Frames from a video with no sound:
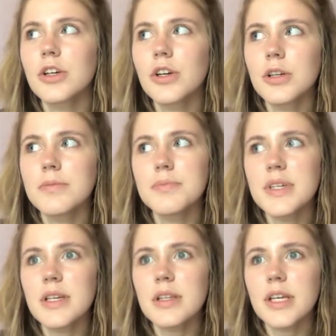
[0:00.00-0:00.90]
could
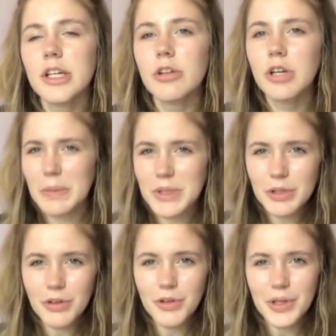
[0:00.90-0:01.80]
be like a
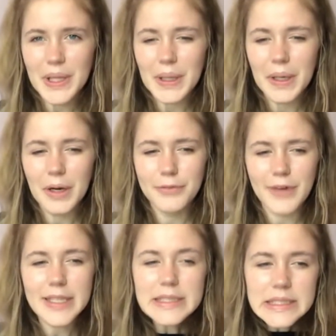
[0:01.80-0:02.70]
criminal
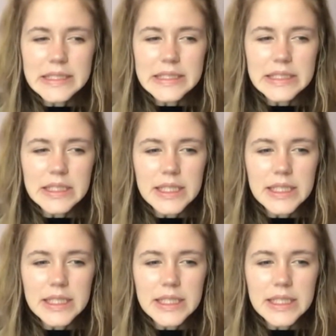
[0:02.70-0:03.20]
offense.